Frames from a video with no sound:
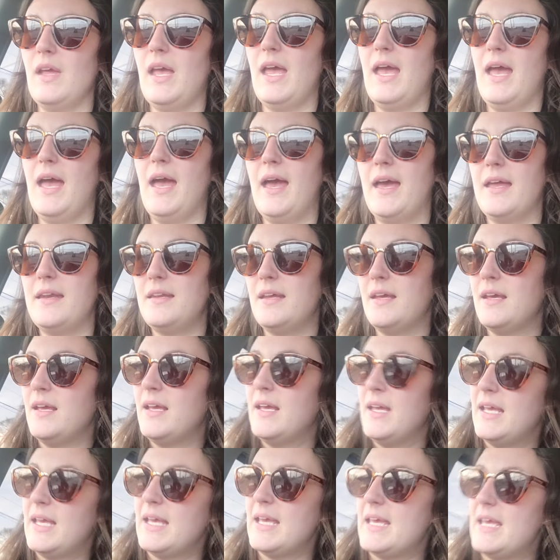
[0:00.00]
And
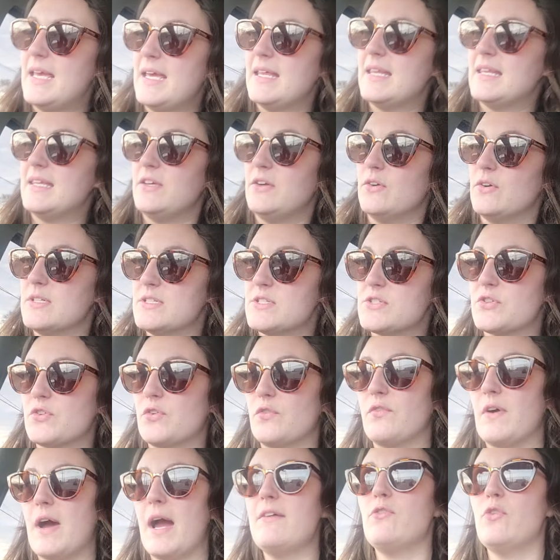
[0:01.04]
you're in
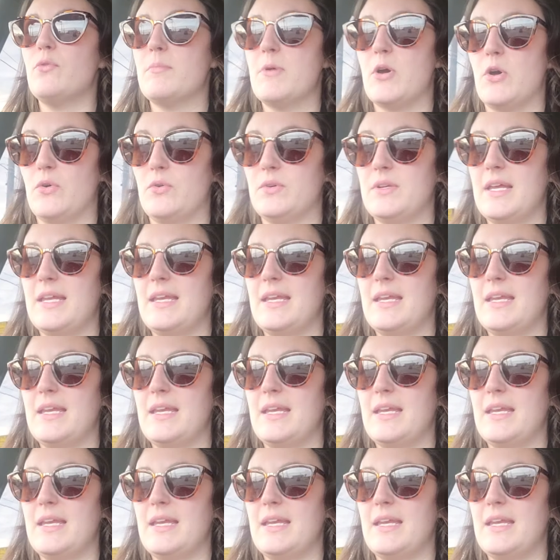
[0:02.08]
survival mode.